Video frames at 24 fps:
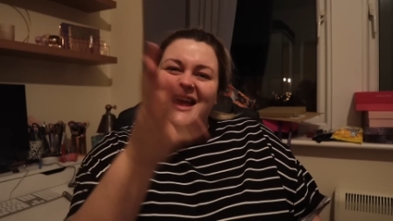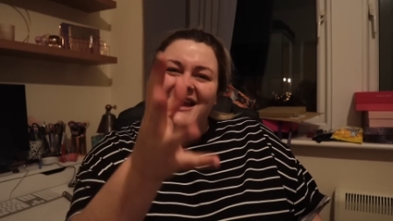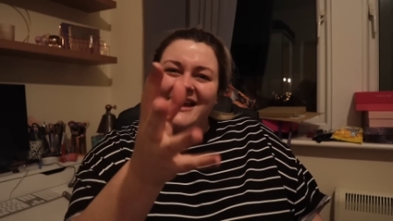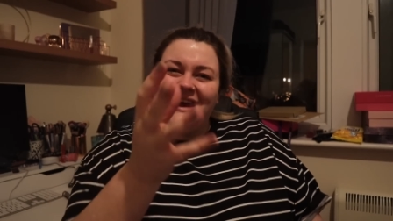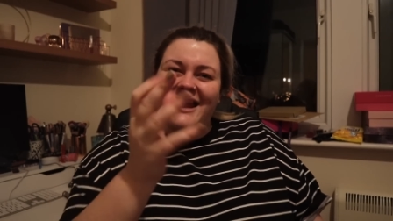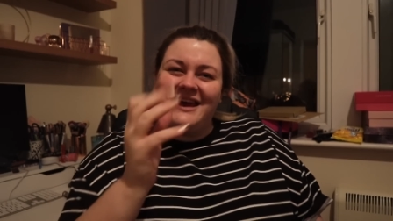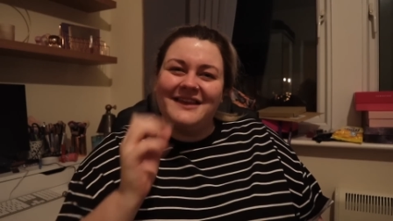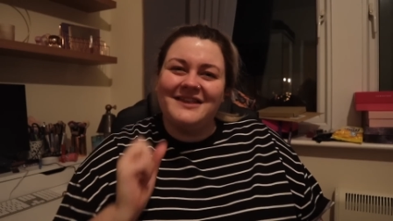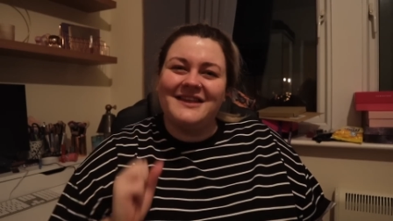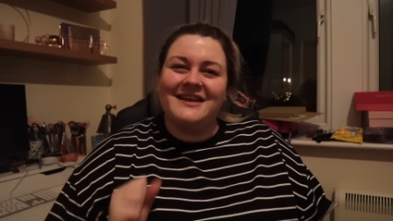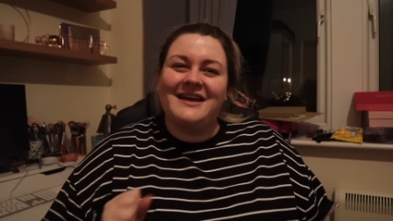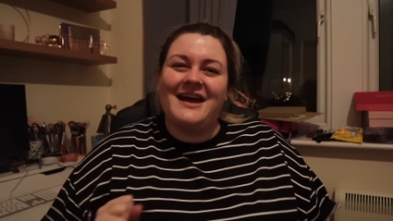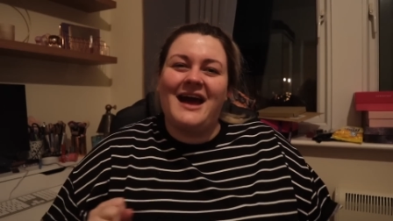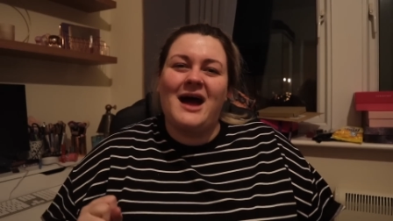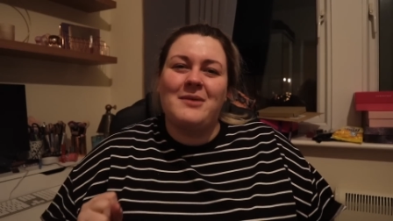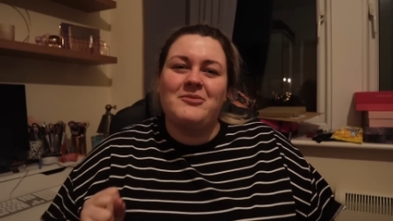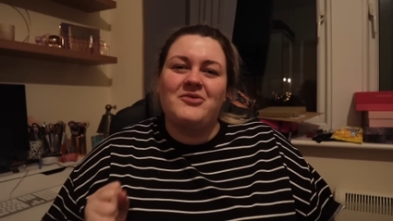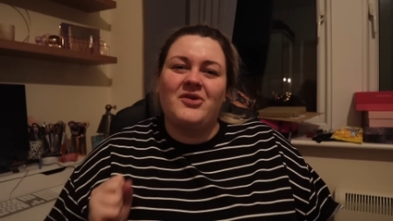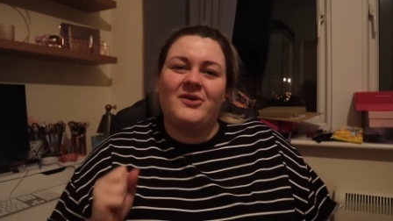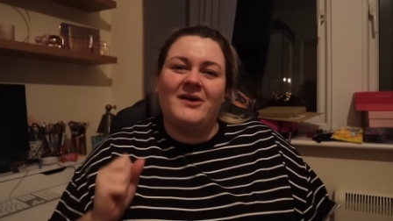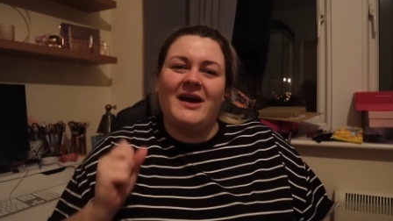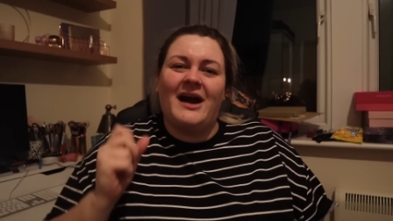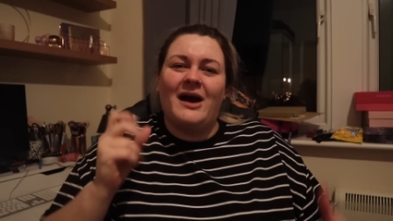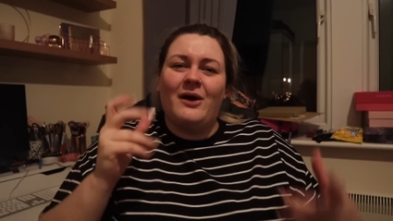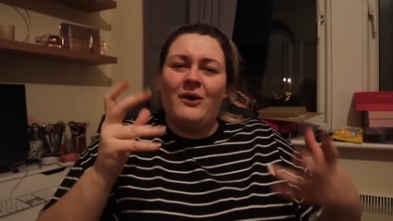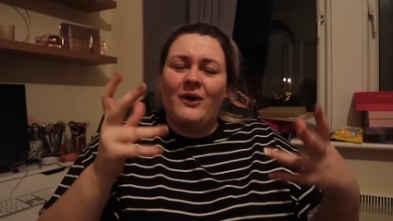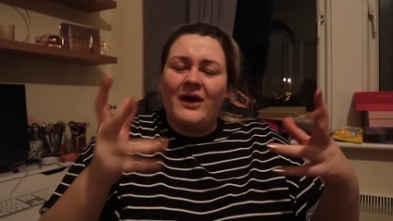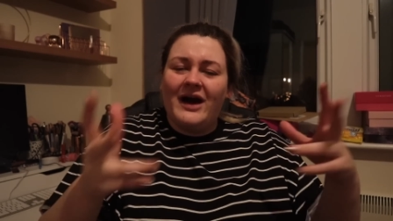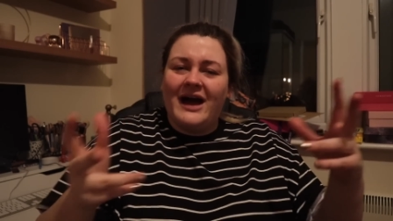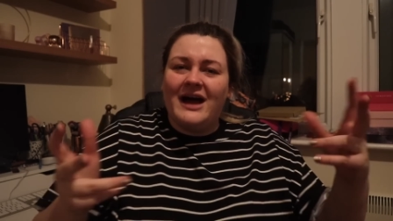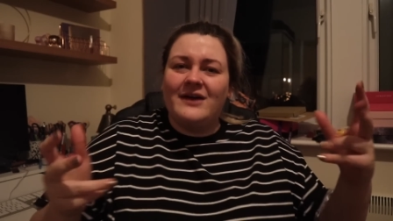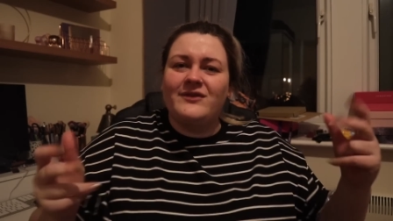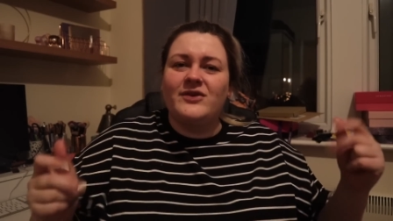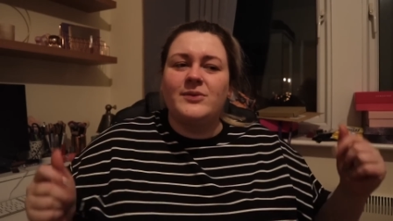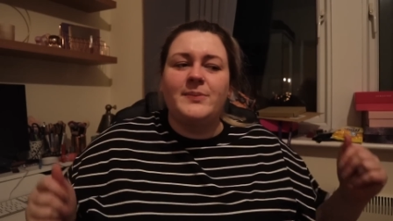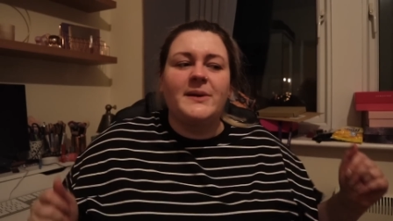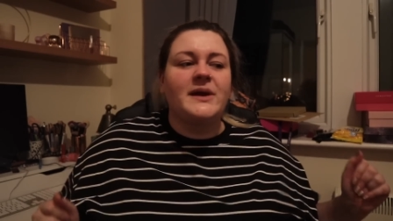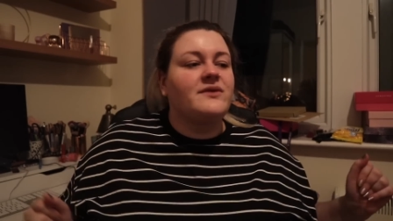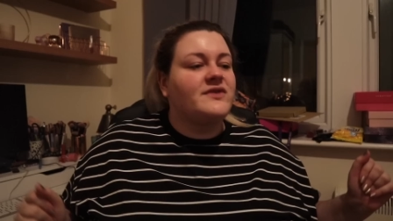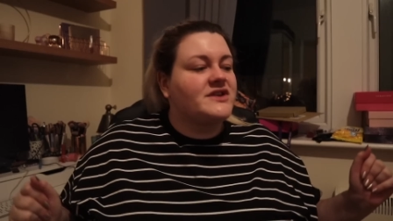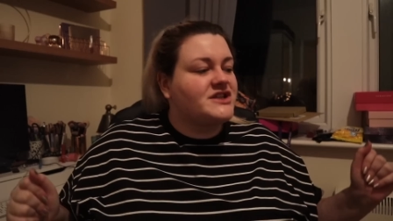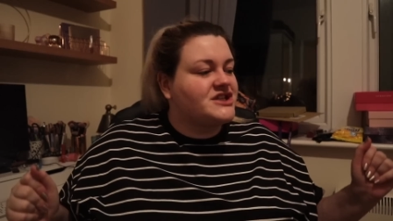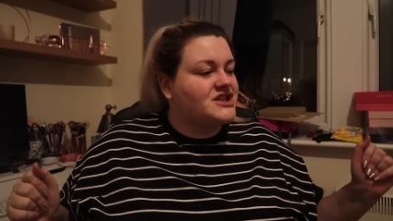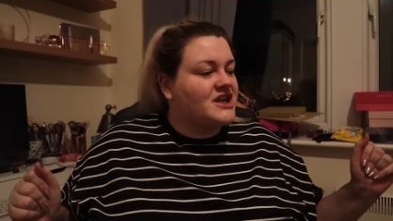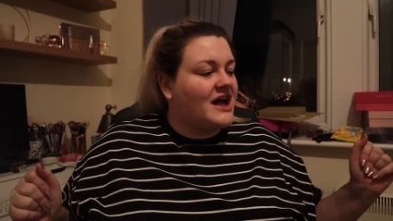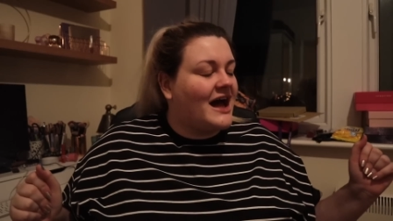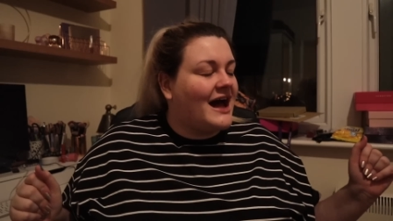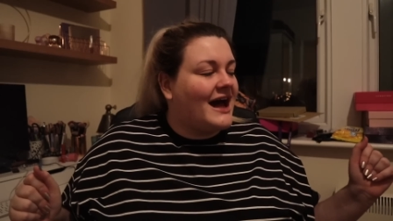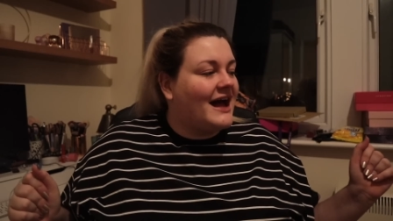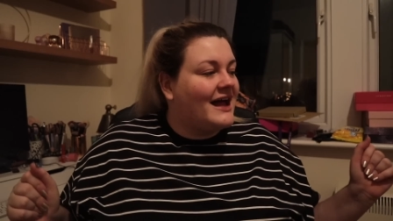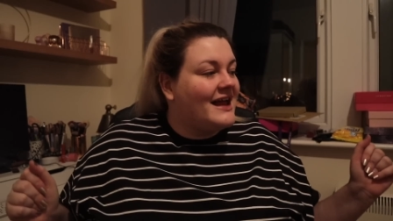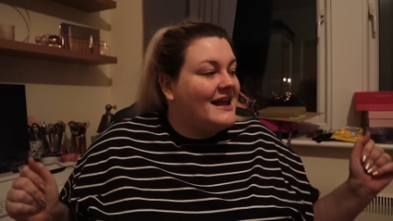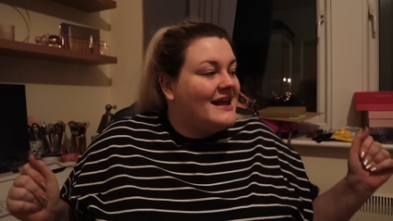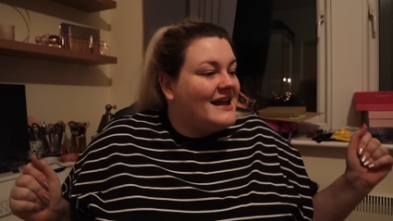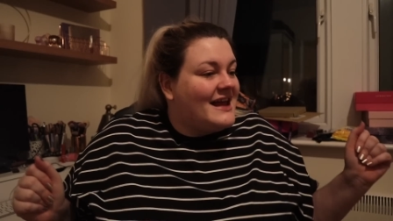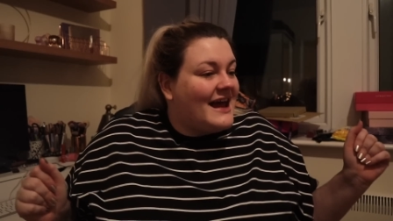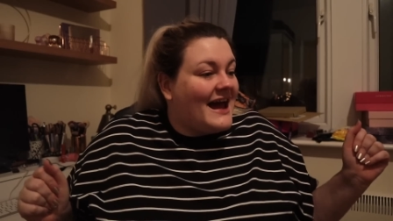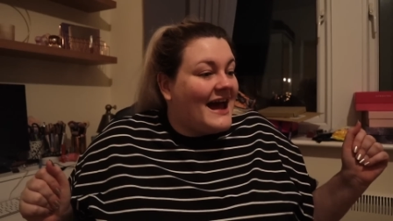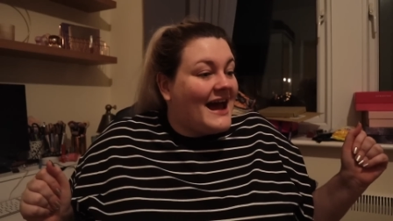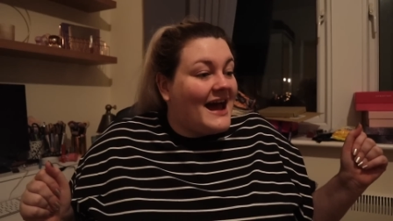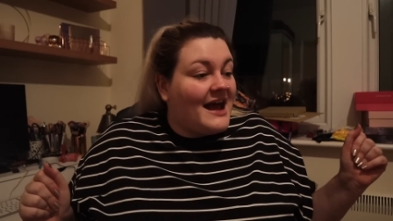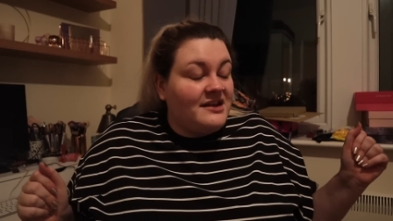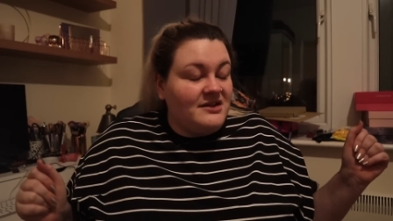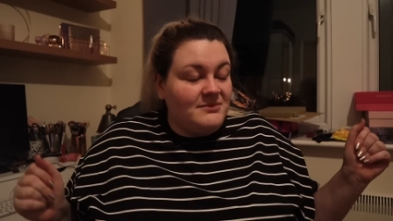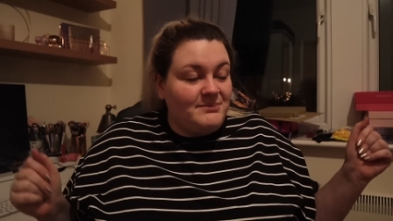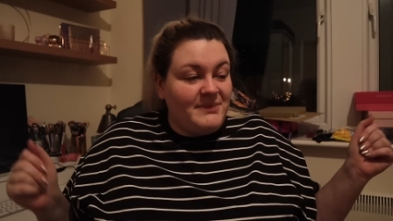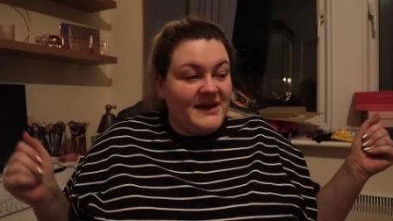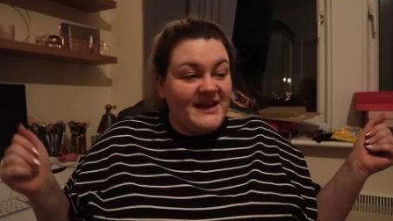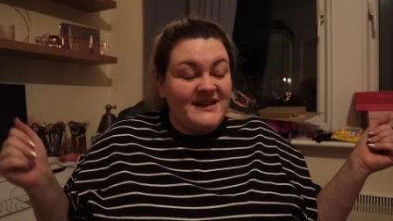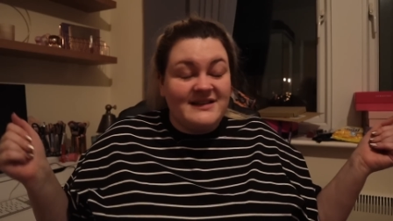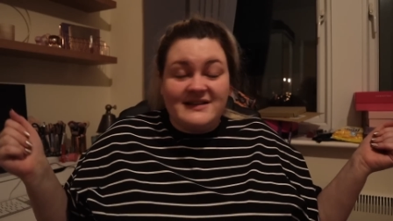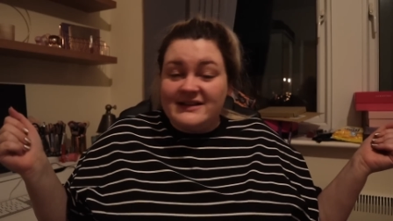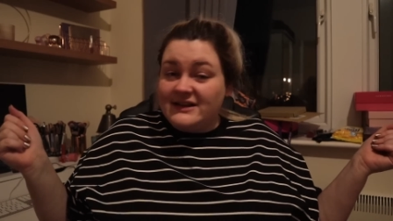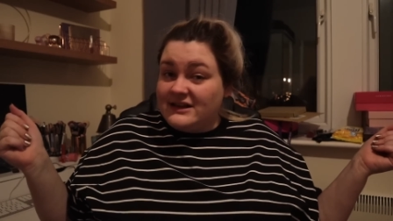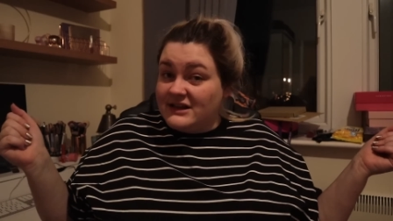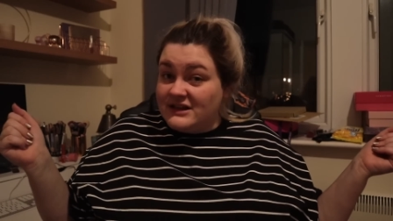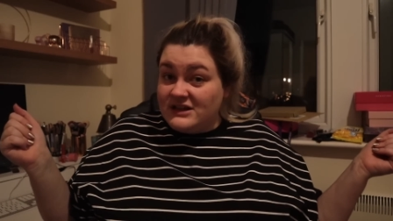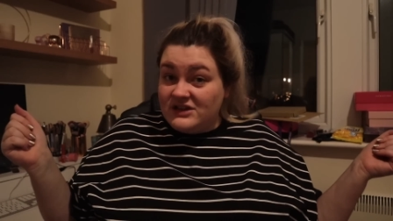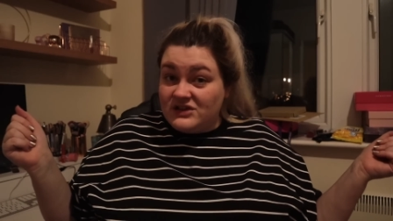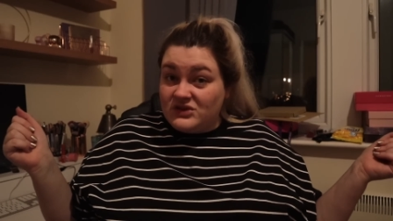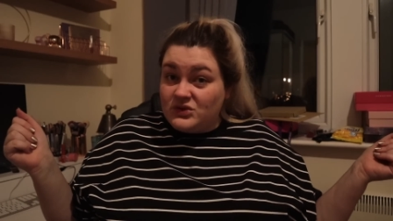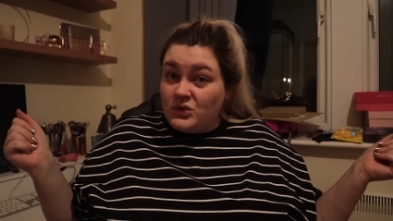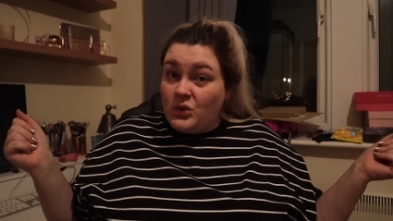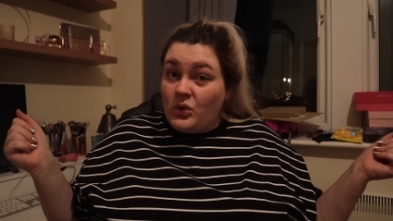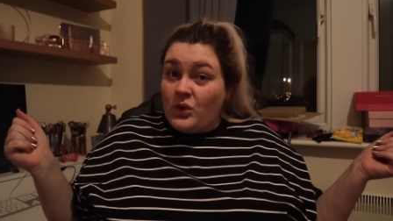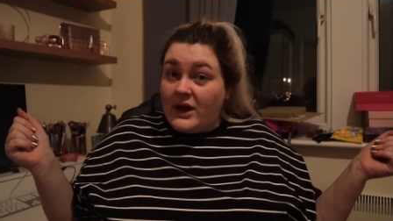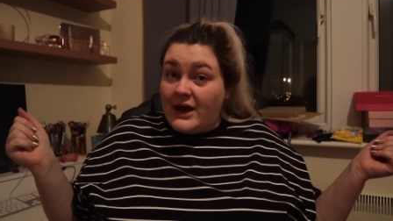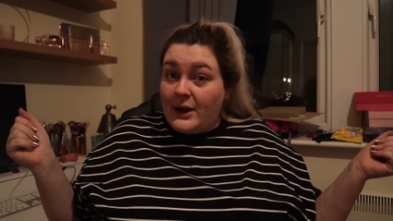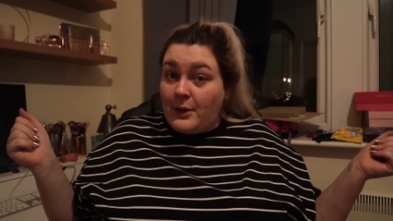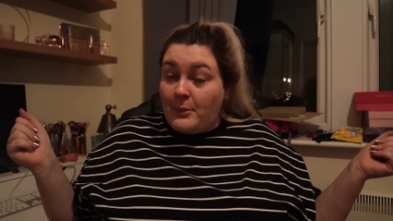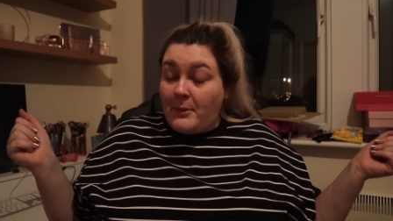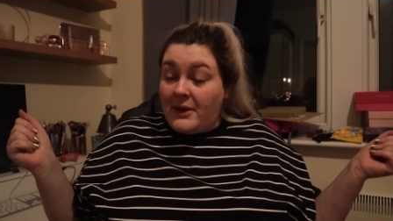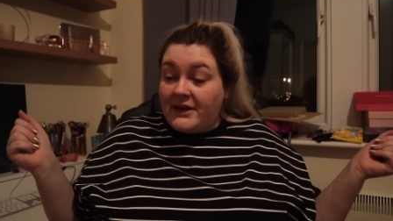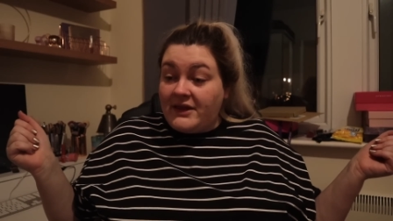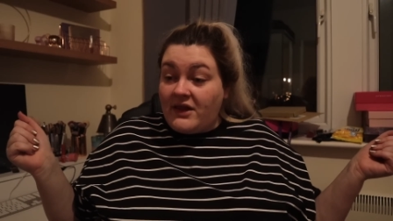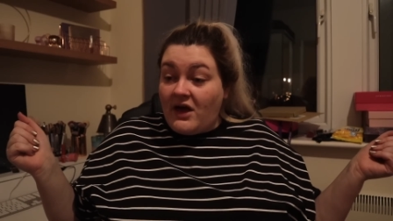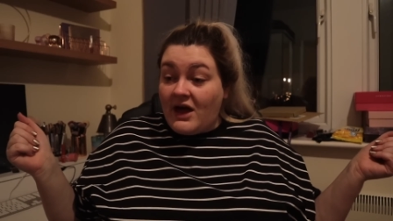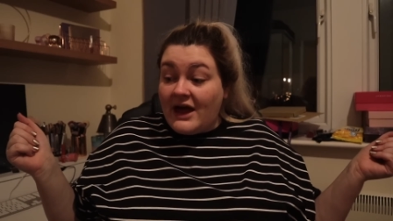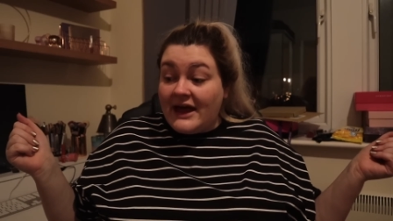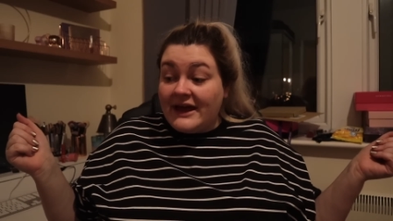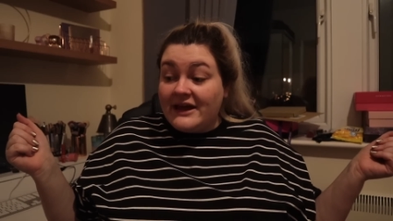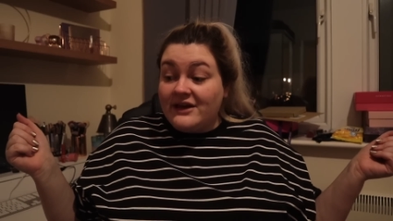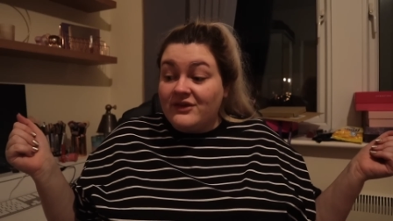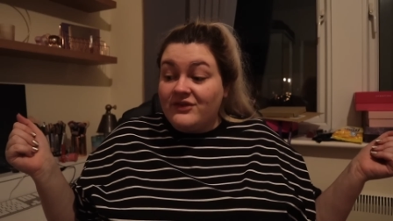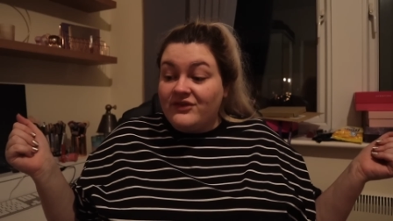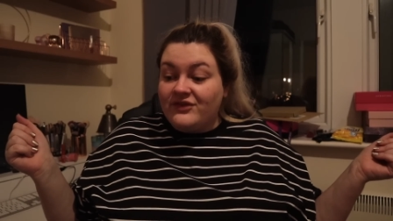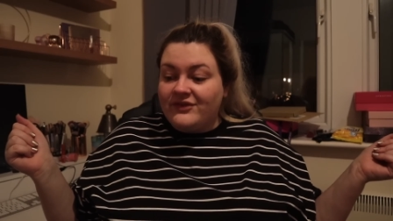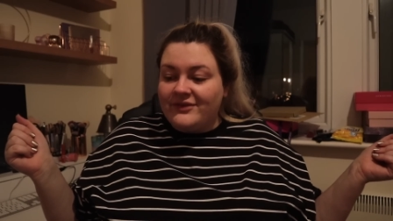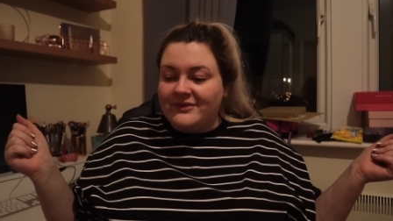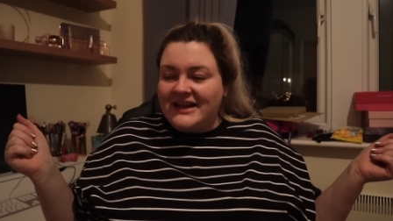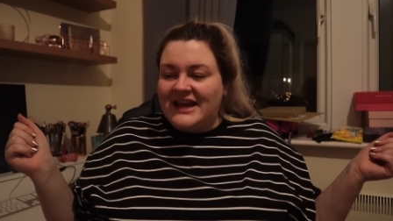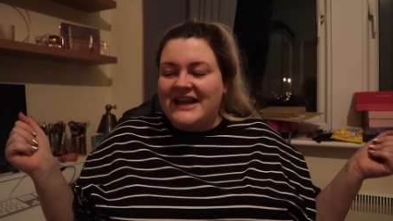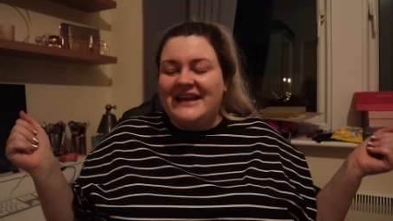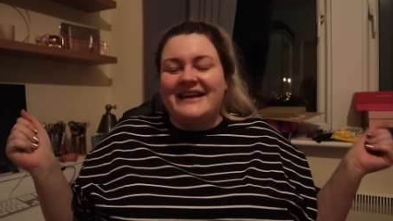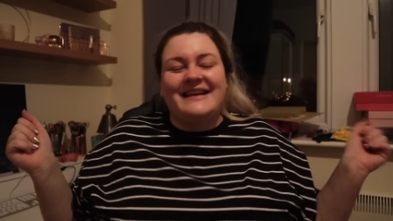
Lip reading: get the camera out, have a bit of a chat and basically sort out my life.